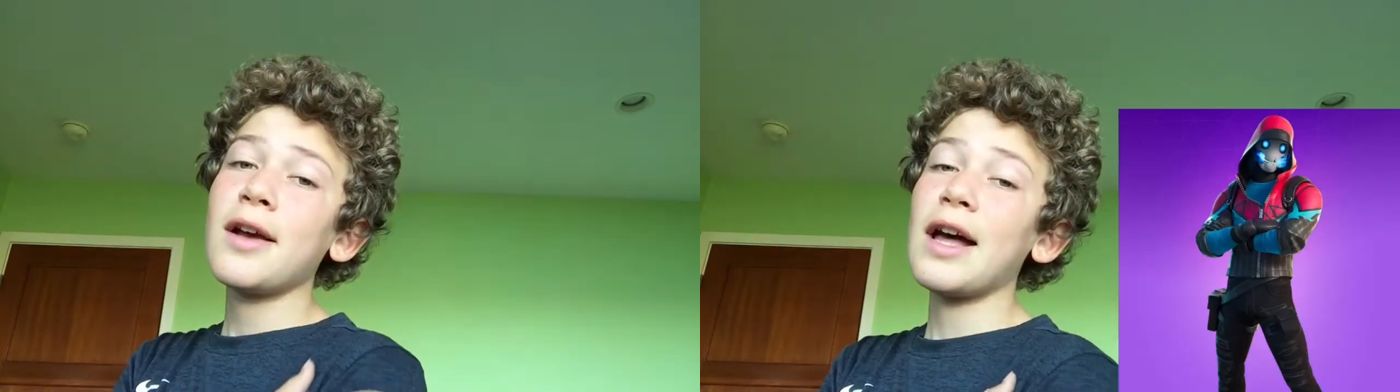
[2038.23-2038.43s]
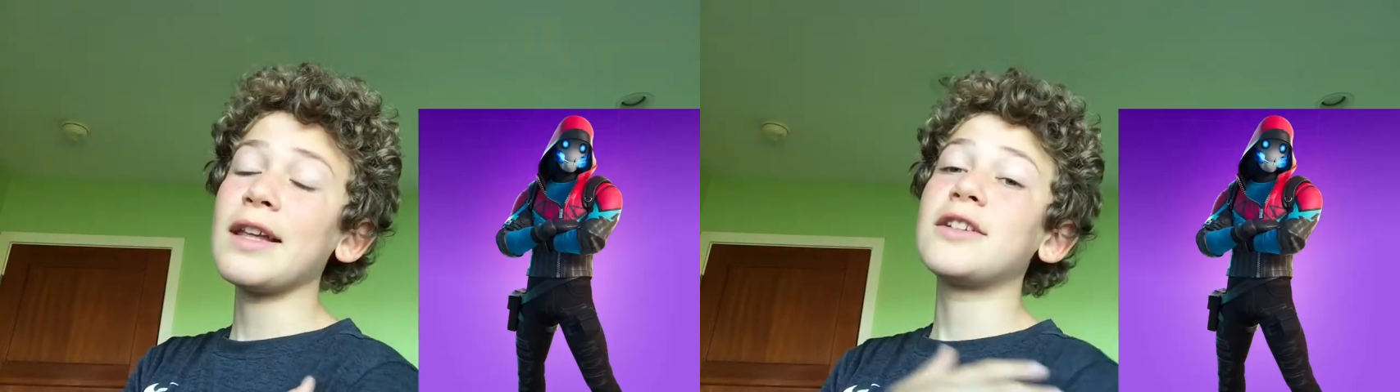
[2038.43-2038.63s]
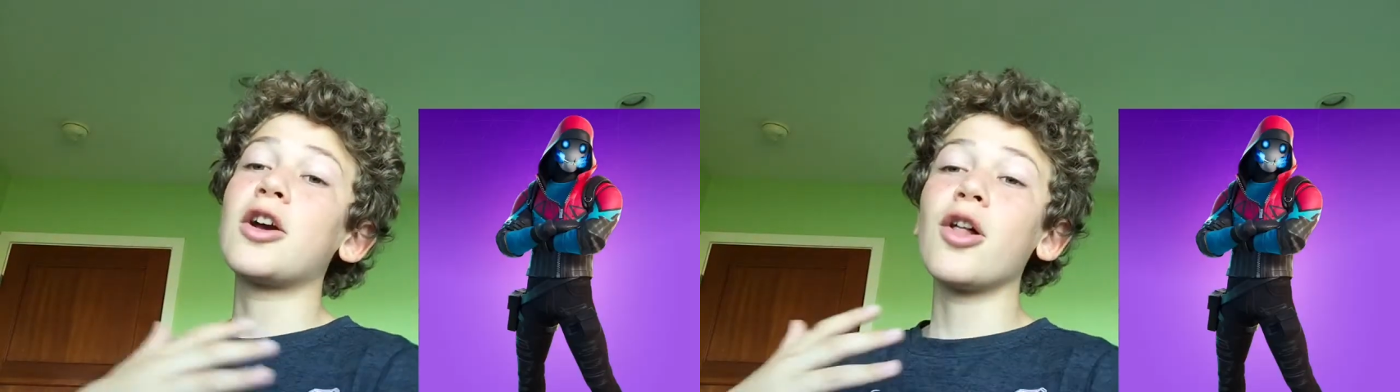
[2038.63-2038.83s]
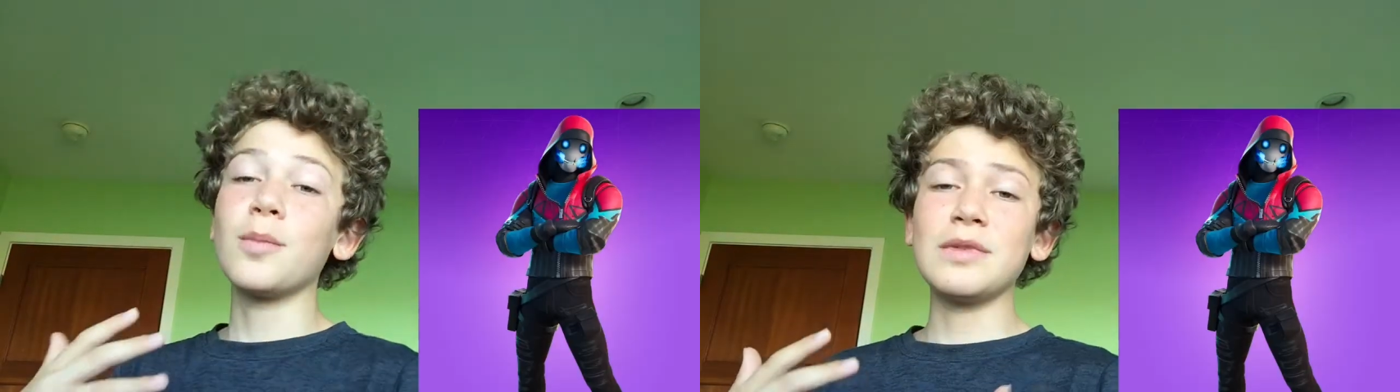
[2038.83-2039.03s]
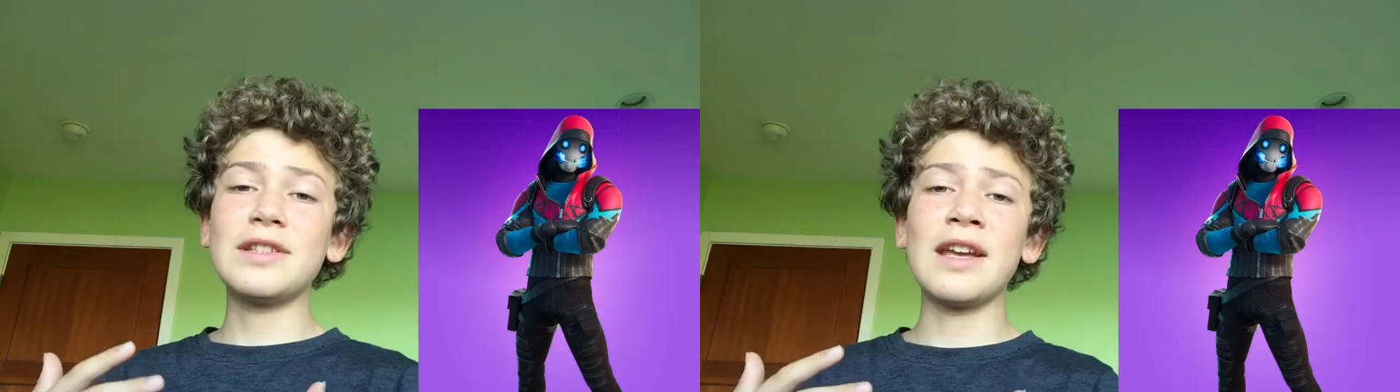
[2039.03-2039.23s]
I like to call
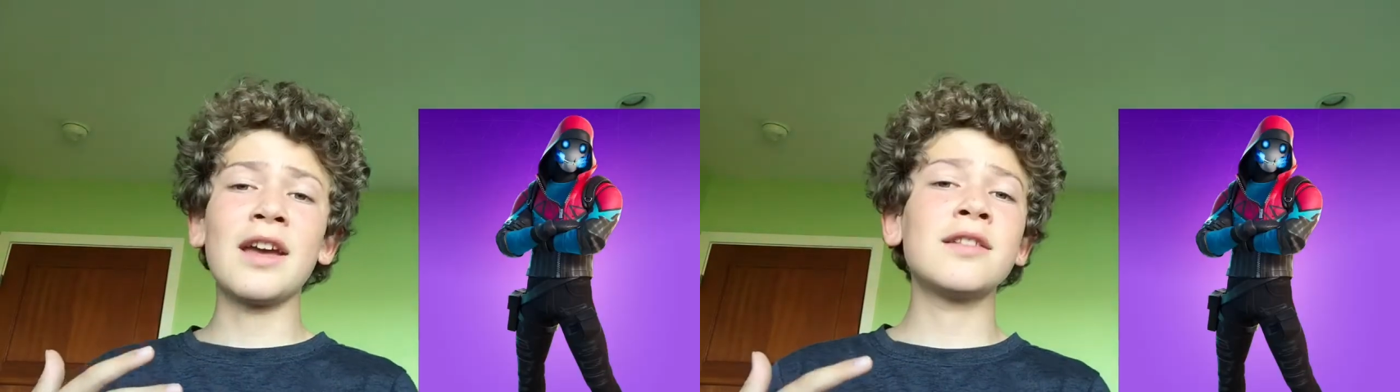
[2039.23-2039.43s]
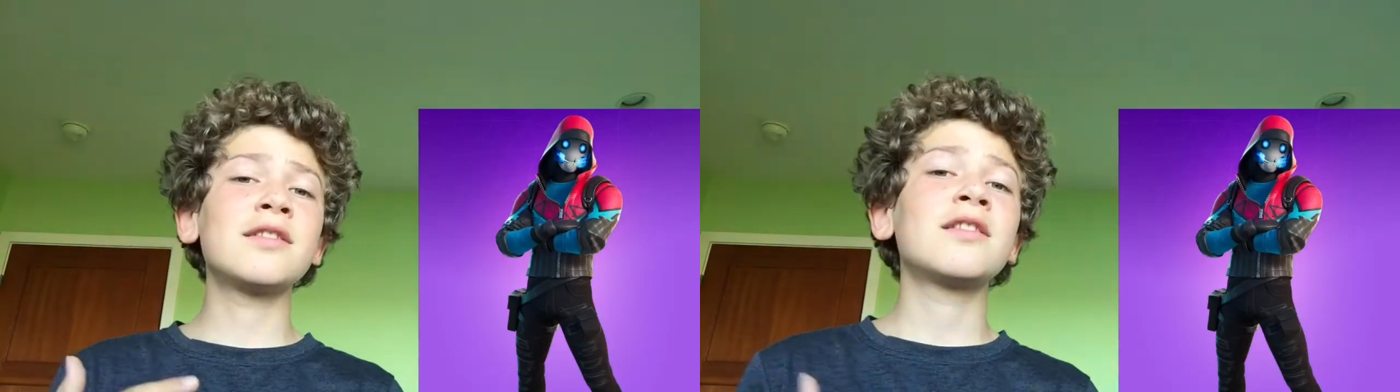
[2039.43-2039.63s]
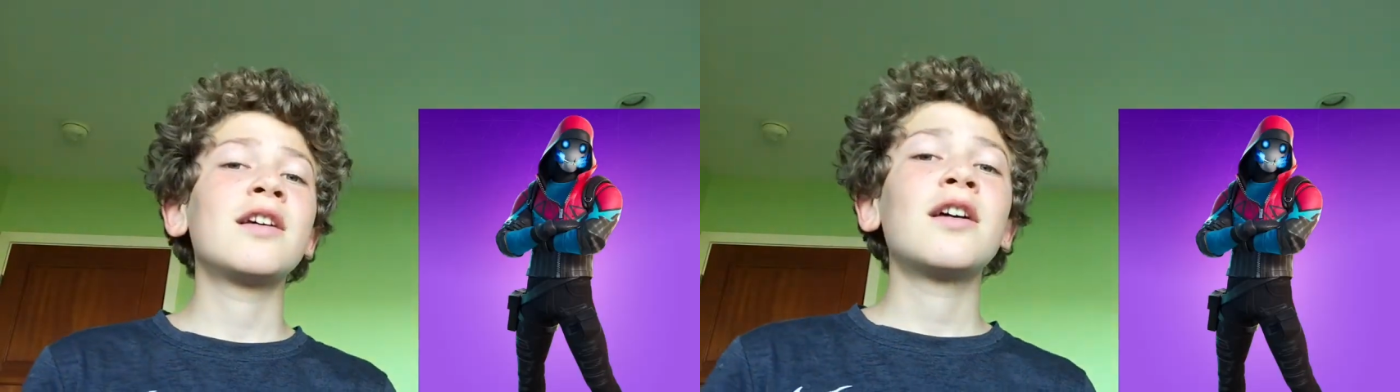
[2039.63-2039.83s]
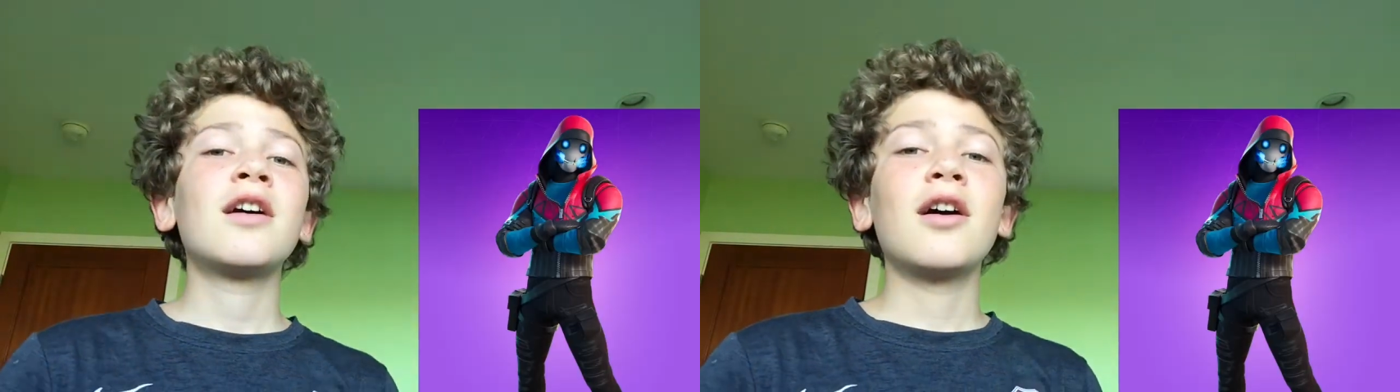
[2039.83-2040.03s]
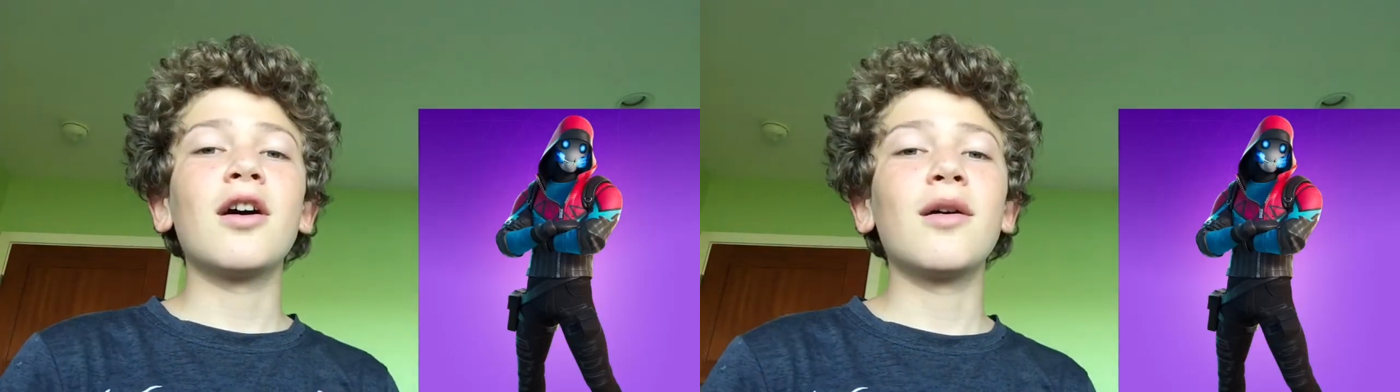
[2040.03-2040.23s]
him Sans,
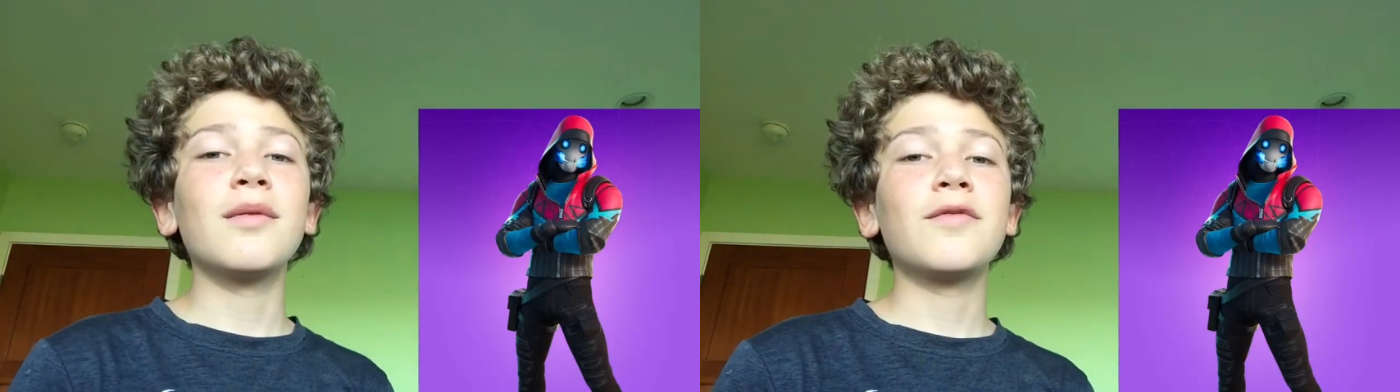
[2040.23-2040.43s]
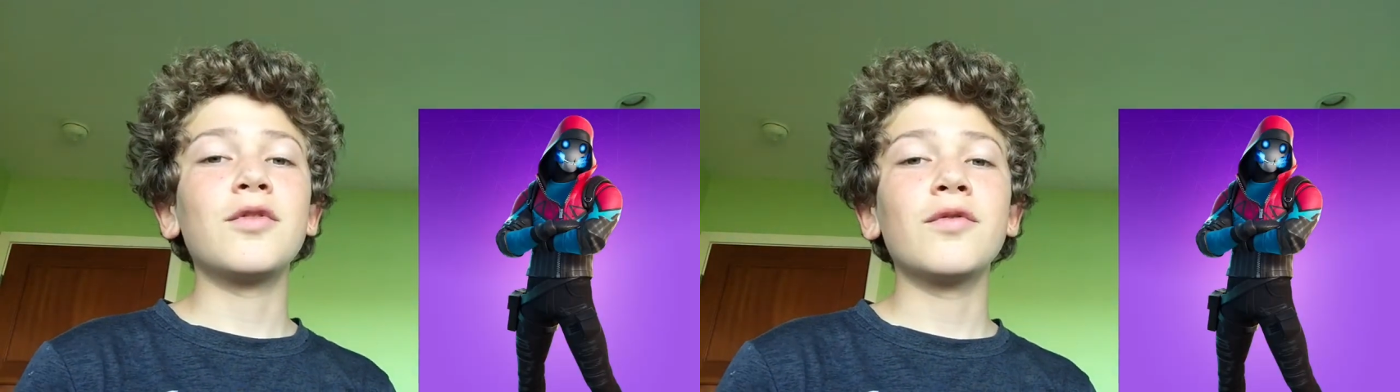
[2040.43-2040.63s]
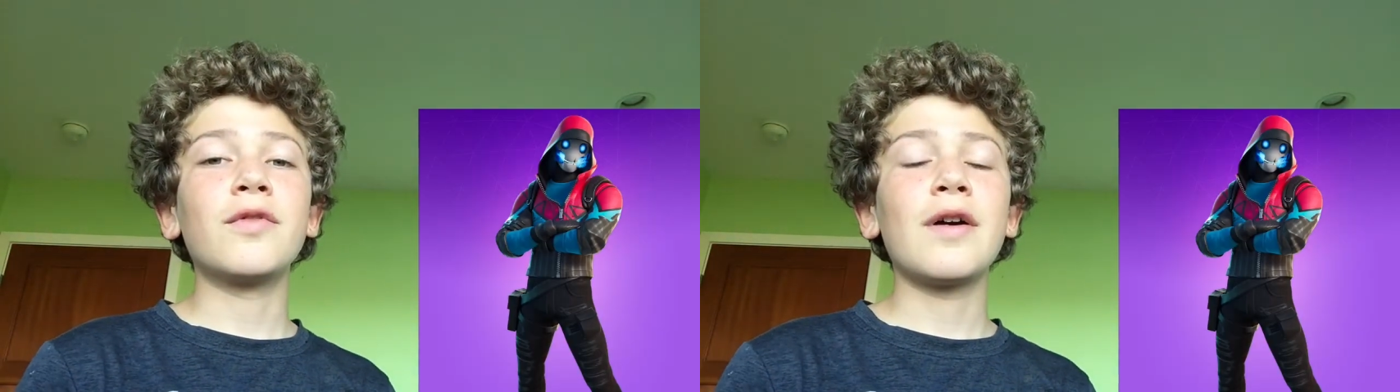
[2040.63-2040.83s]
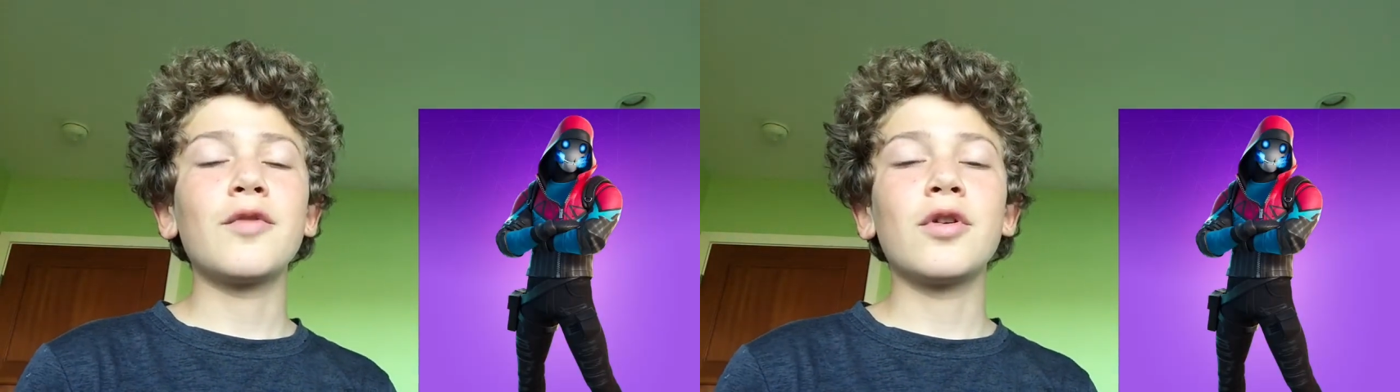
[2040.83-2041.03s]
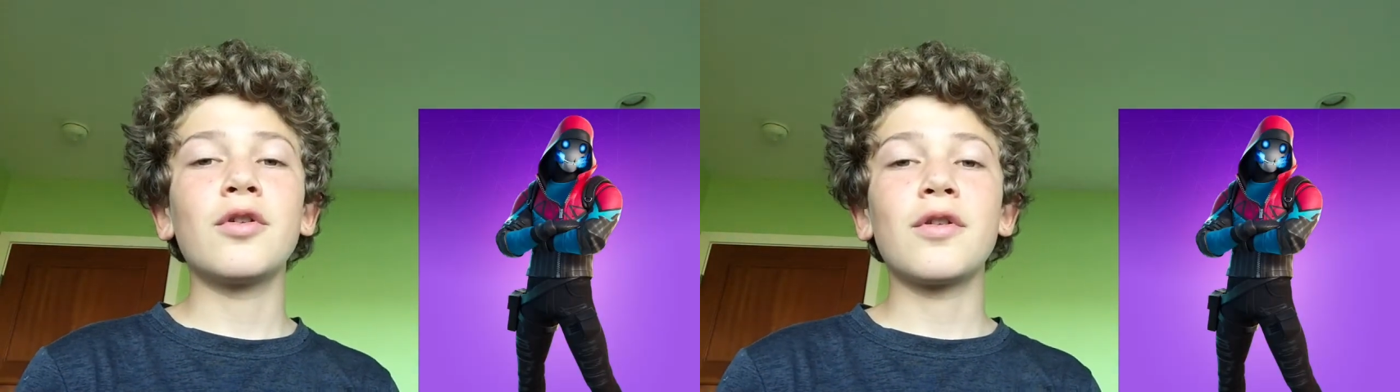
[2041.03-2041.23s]
if you've
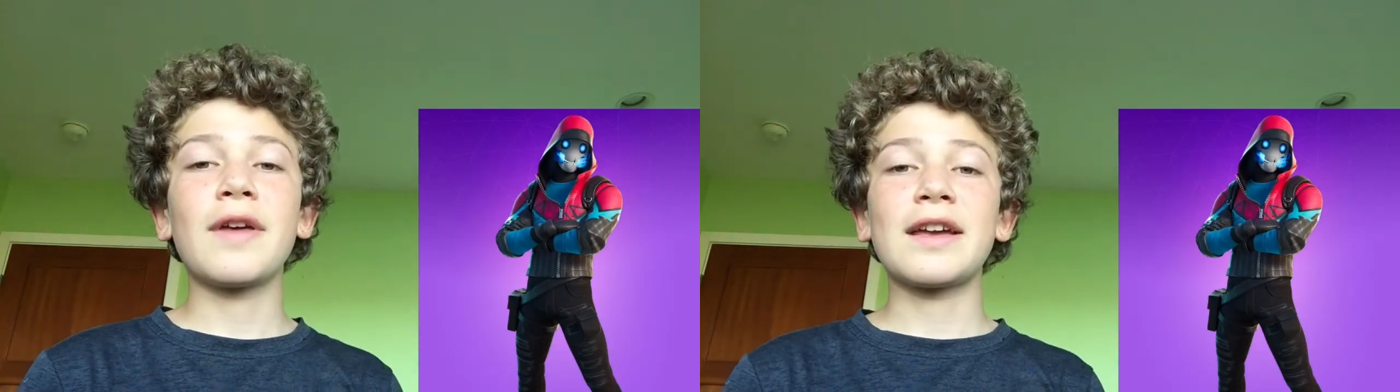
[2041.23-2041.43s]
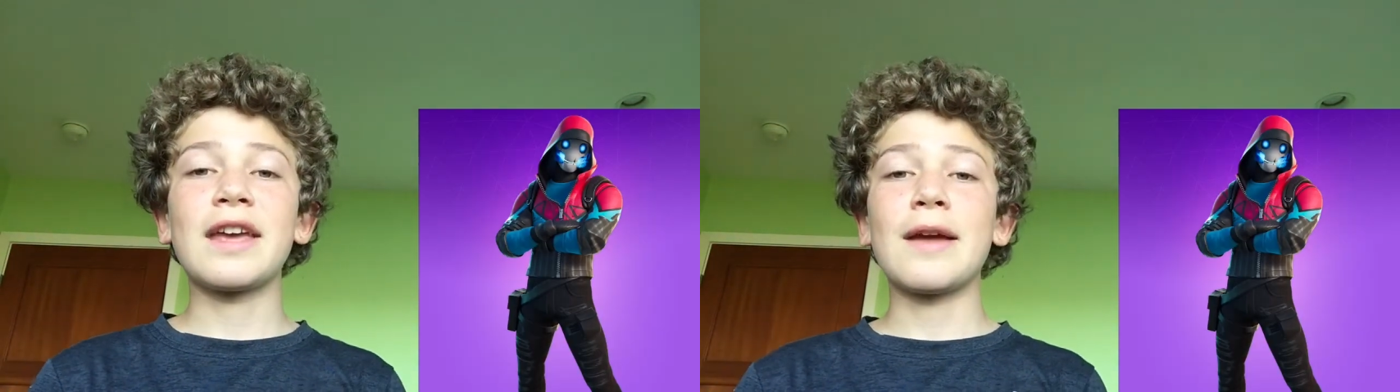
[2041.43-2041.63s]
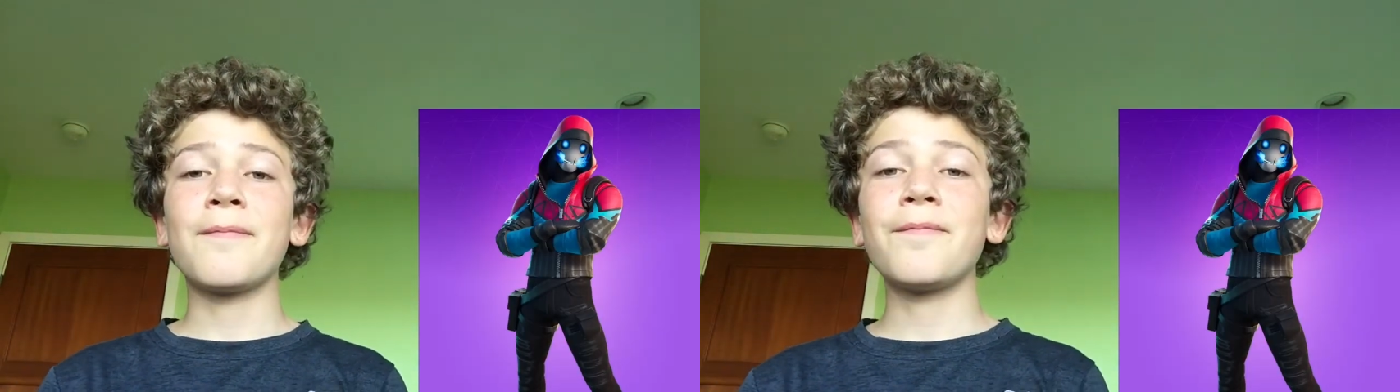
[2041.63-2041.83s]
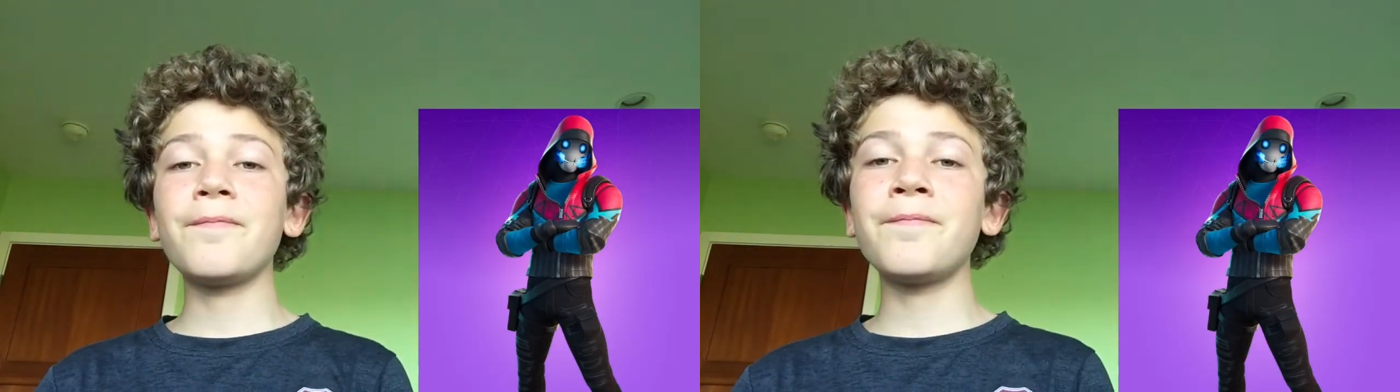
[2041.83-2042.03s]
ever heard of that game.